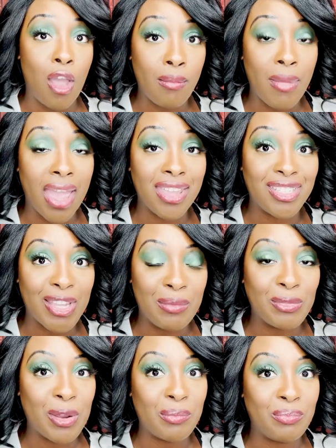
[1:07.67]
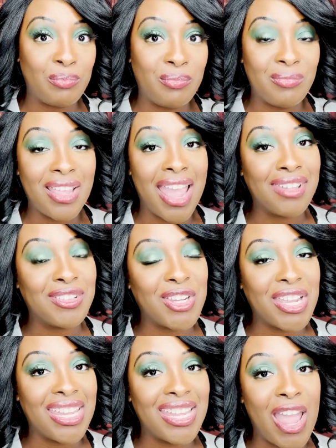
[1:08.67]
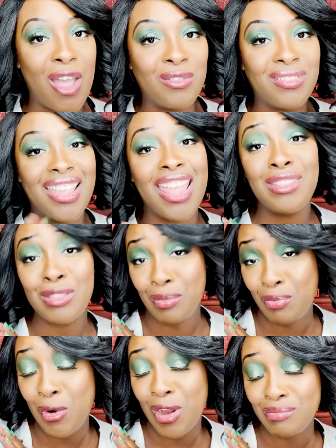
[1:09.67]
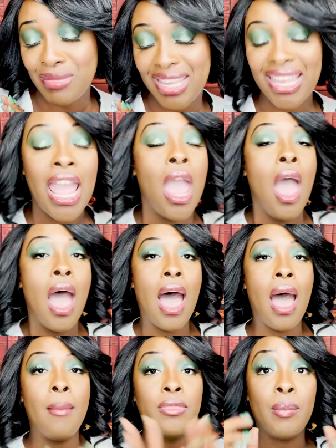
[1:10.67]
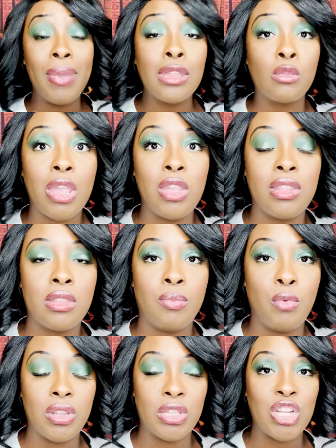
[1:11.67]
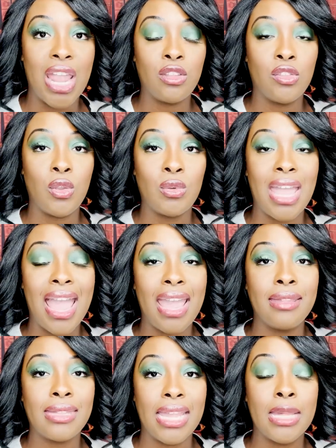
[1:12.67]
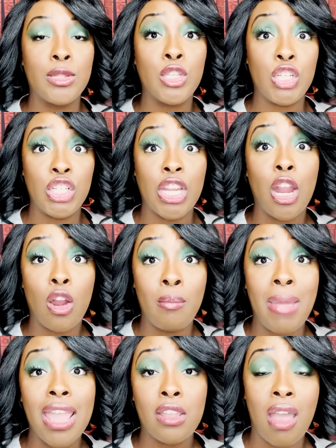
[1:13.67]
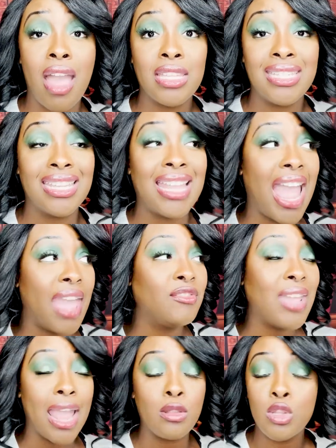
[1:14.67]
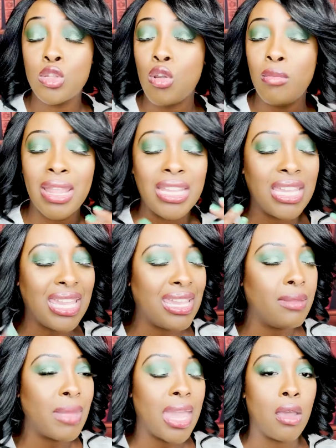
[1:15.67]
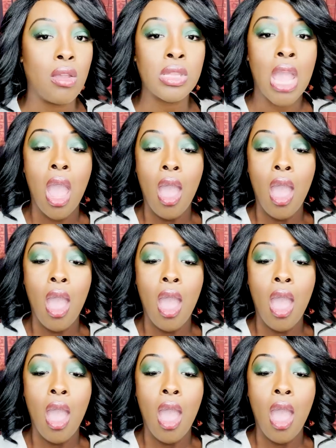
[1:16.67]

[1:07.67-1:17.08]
on my Tumblr. Guys, check it out and support me. Um, the best way you can support this channel, though, guys, is to share my content. I've gotten so many emails,